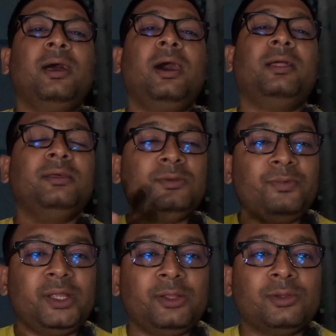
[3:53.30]
other
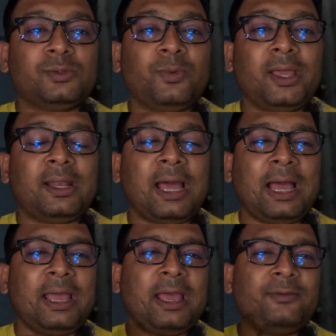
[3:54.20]
videos where
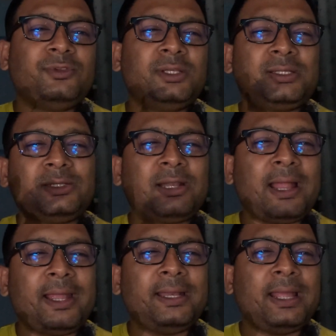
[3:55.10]
I have just
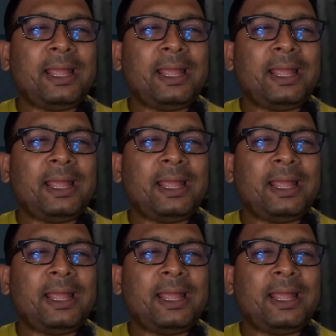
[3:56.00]
tried